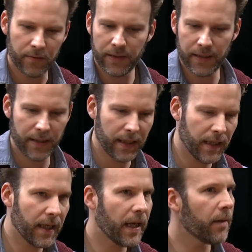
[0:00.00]
at
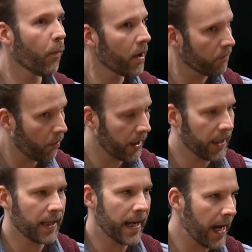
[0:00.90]
one point.
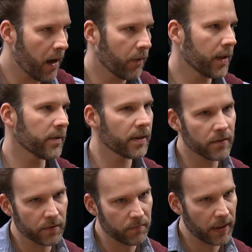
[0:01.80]
And now,
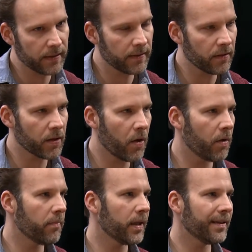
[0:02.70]
Sister's Place is still
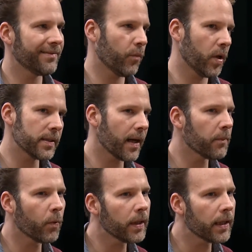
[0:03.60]
going, but one
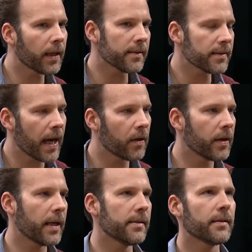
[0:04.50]
time a week on
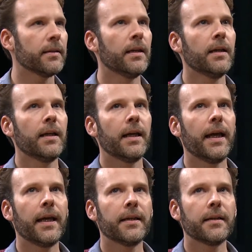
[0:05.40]
Saturdays, and
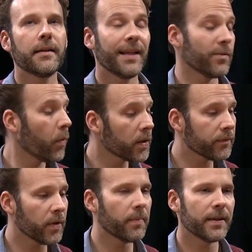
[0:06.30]
that's
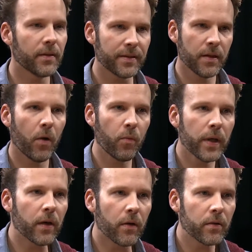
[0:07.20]
wonderful. But there's no
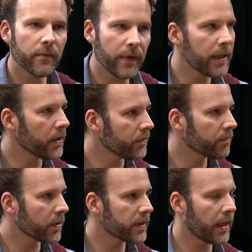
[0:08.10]
real venues
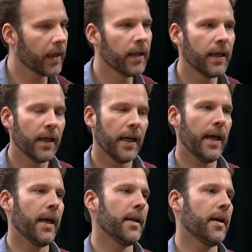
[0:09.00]
per se,
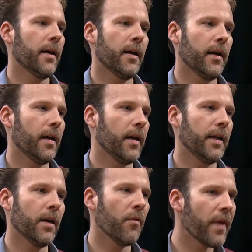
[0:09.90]
and
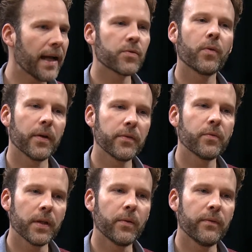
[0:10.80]
that's where it's
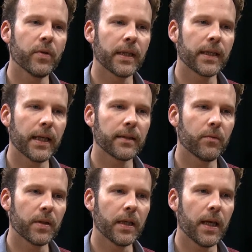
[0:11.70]
really we've connected
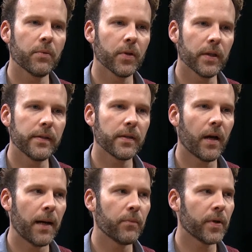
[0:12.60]
with the neighborhood. So
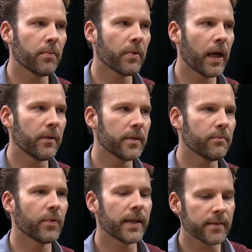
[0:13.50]
I'm pretty proud to
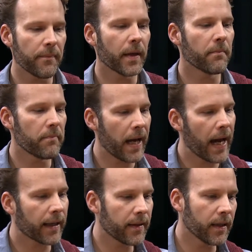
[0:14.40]
bring something
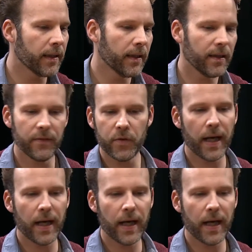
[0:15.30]
back that if you